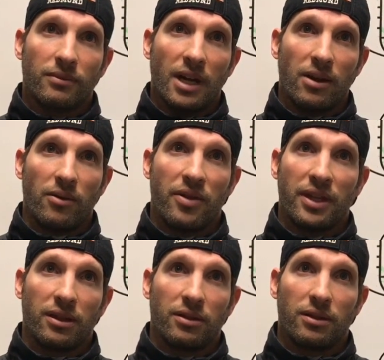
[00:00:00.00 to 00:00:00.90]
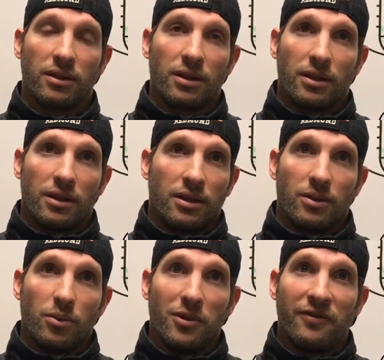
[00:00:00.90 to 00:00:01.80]
I don't think
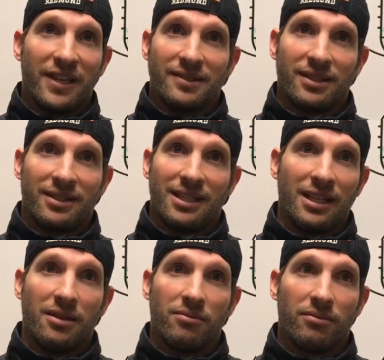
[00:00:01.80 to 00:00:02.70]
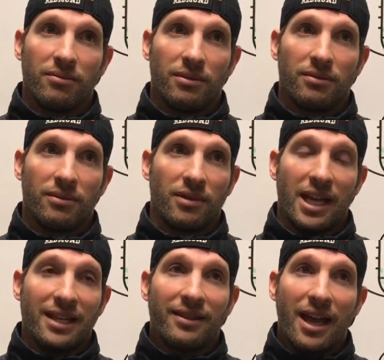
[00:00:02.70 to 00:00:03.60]
we'll face a team
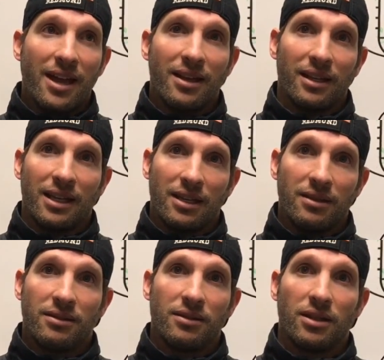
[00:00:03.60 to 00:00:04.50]
like that again.